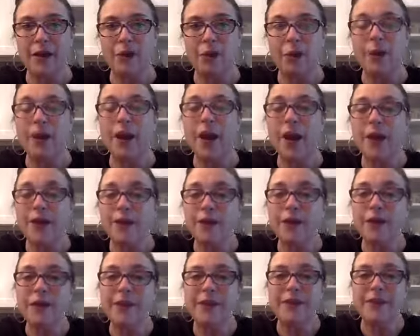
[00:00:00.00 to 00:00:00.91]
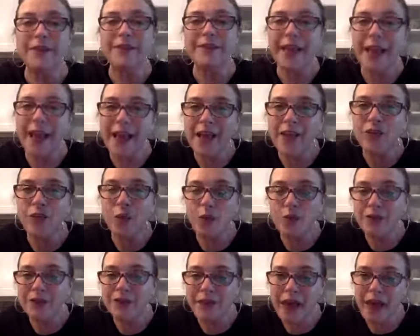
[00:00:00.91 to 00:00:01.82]
whatever it is, take
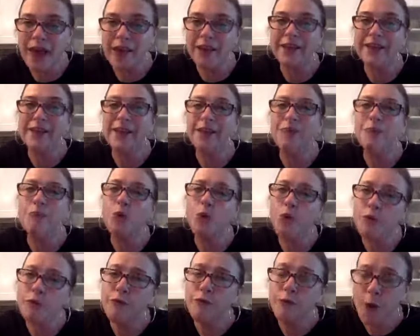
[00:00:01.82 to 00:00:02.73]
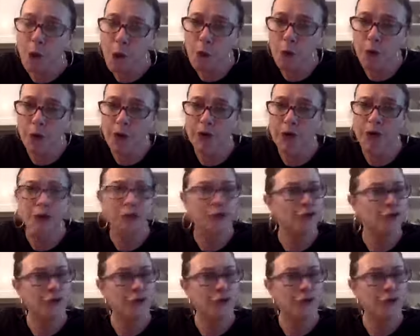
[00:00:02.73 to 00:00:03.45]
those nuggets and move forward.